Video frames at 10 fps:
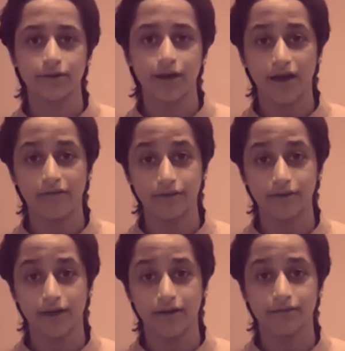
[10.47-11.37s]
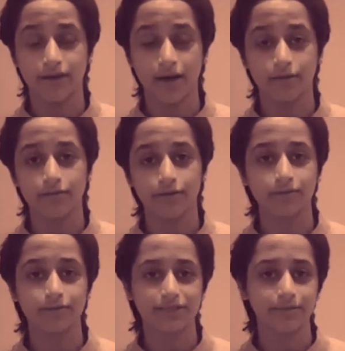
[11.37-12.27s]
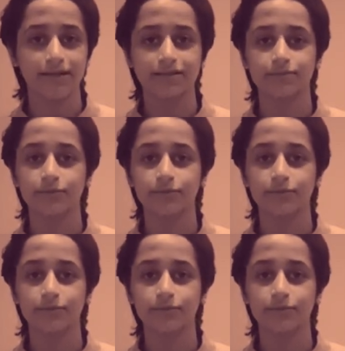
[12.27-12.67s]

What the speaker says: having health problems that makes them